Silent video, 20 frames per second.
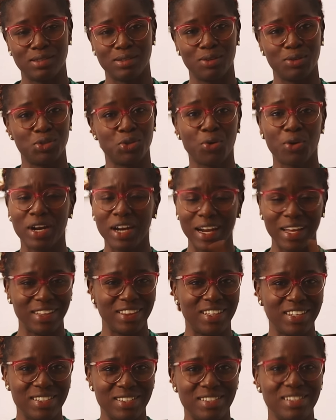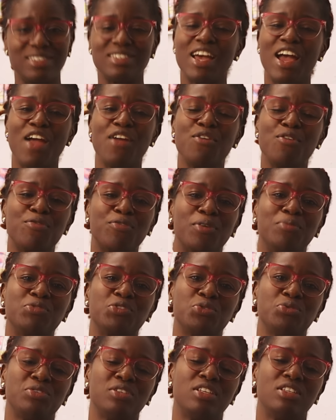So don't let this deter you from
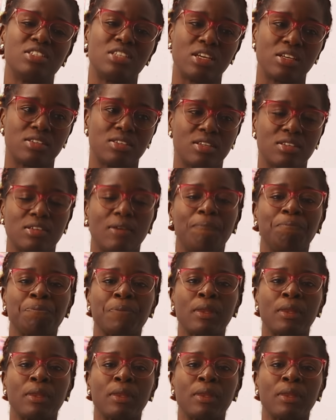choosing Texas.